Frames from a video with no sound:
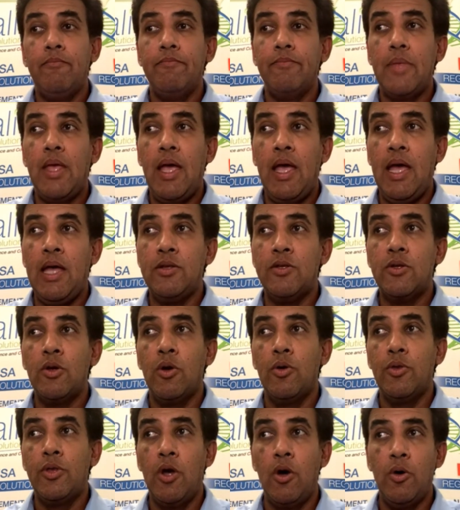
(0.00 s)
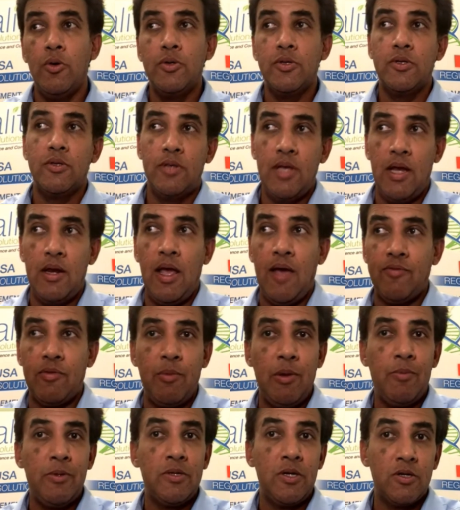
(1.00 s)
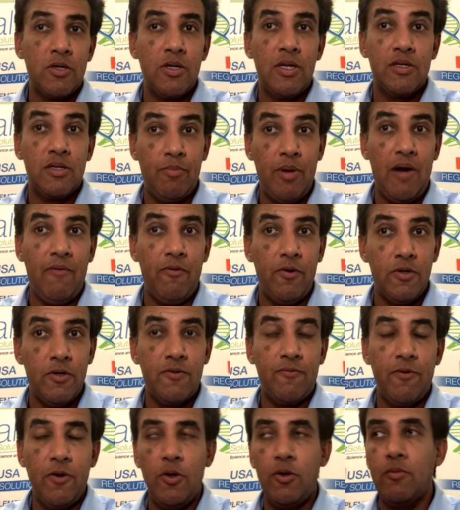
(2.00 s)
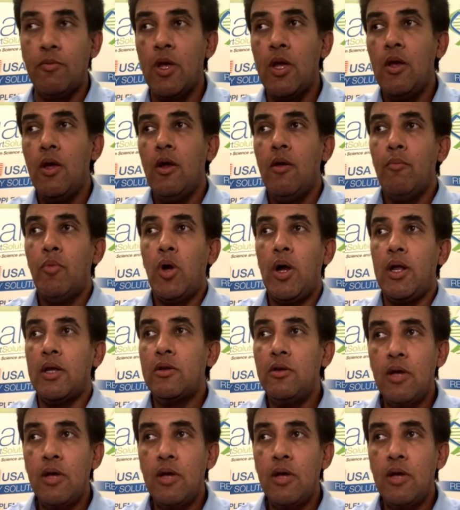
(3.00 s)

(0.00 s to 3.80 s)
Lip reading: And so those then have to be positioned as a beverage food product.